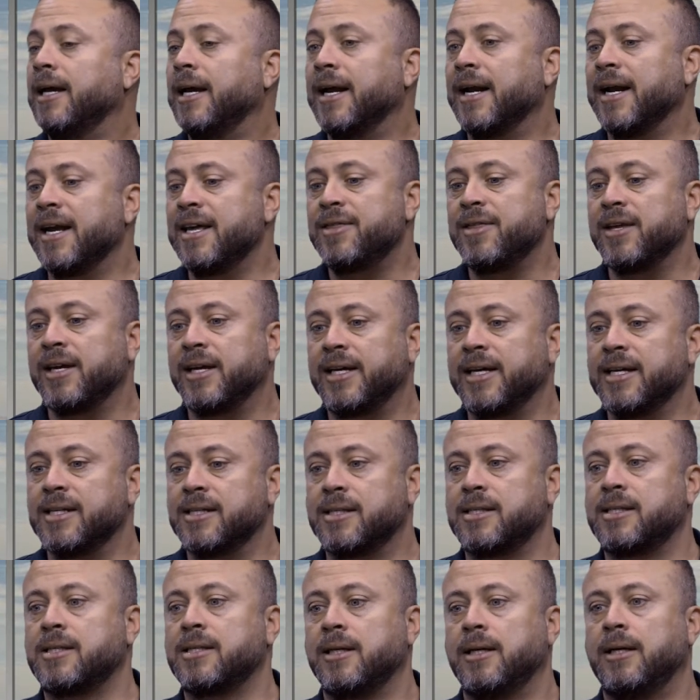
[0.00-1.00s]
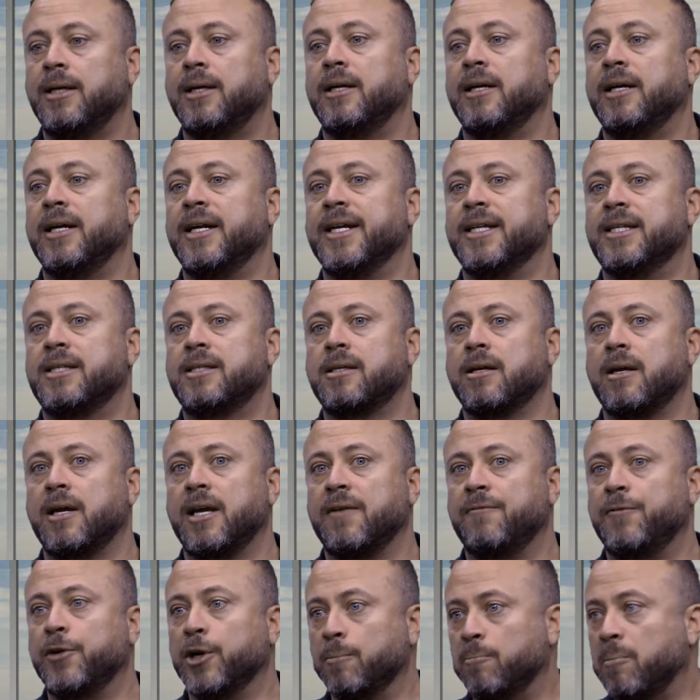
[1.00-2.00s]
And I think it's
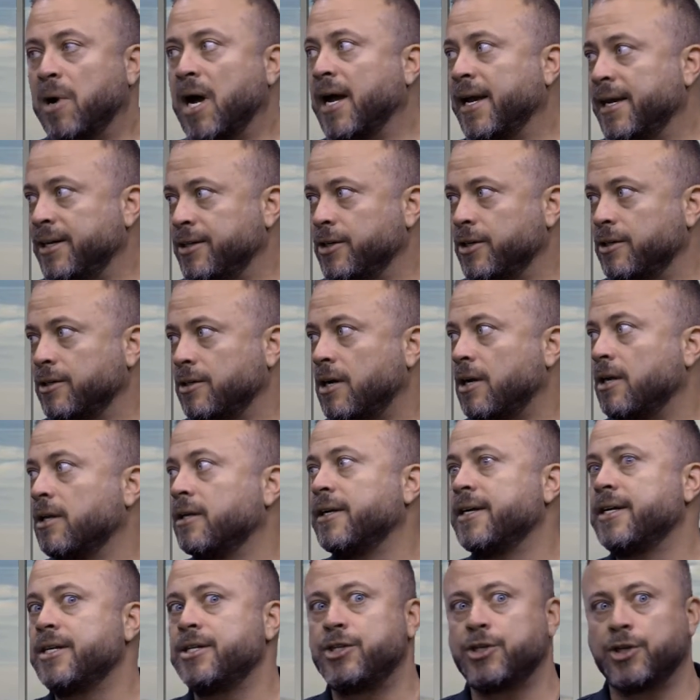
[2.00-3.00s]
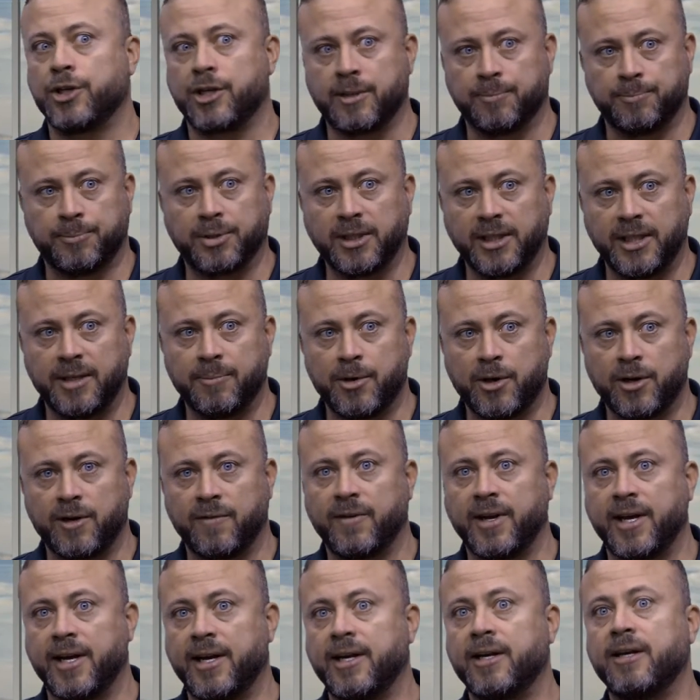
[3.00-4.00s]
if you're buying during the holidays, you're completely
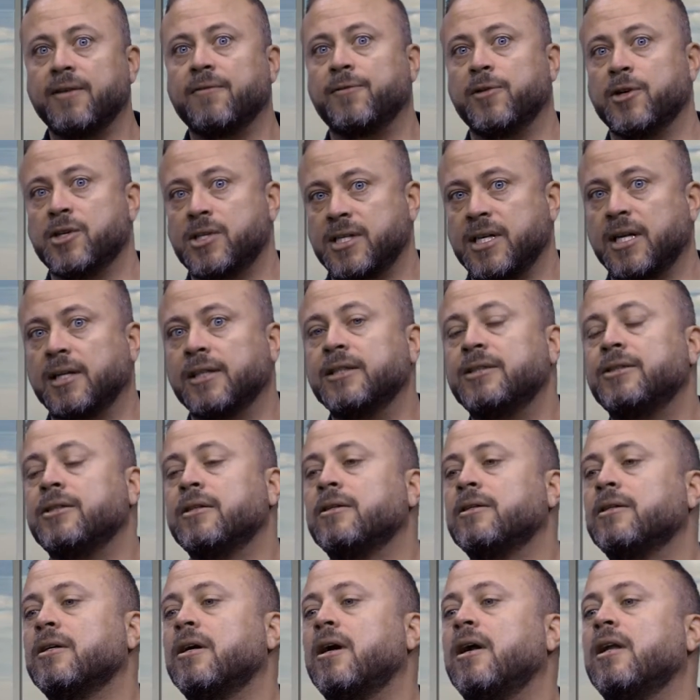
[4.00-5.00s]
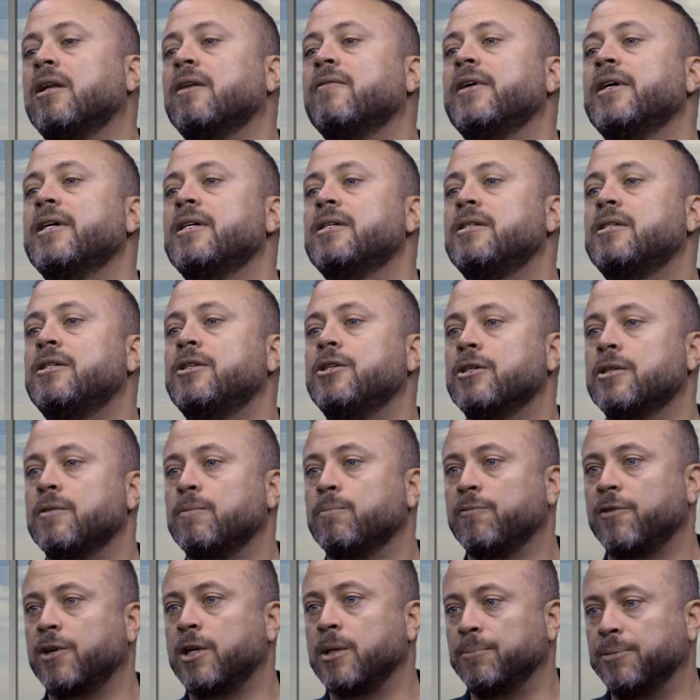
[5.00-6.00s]
motivated. If you're selling during the holidays, you're
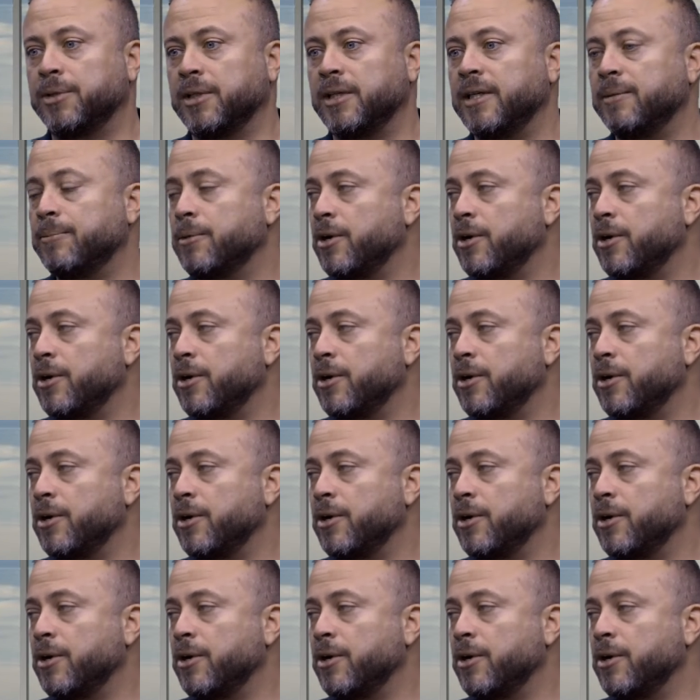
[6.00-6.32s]
completely